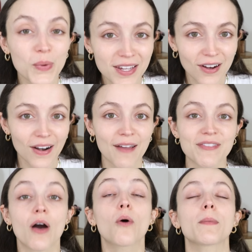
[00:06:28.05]
We cannot
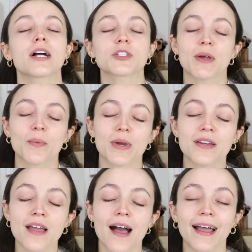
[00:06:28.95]
have that. Oh my gosh, by the
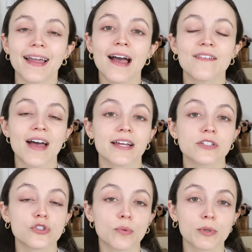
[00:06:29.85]
way, I have
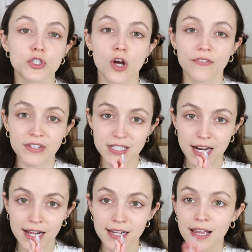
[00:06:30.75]
had so much coffee
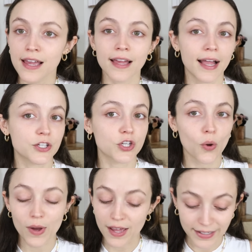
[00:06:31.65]
today. And you
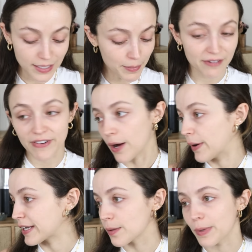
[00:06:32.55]
know what? I need to make a vow.
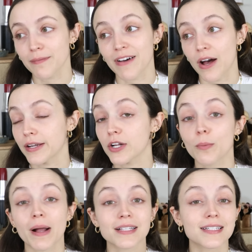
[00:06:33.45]
I need to make a vow. I need to
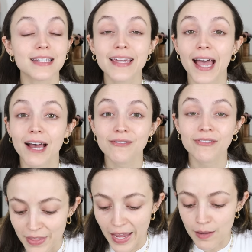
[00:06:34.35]
go back to
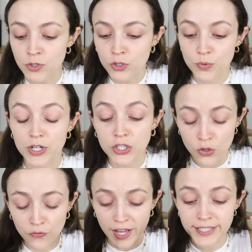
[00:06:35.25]
decaf. The hamster is running
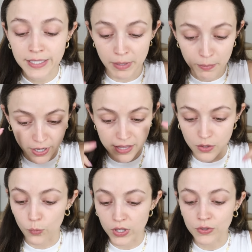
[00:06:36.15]
so fast in my brain,
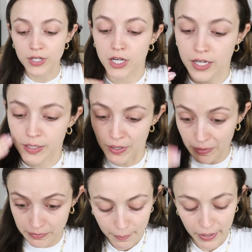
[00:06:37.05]
the wheel cannot keep up.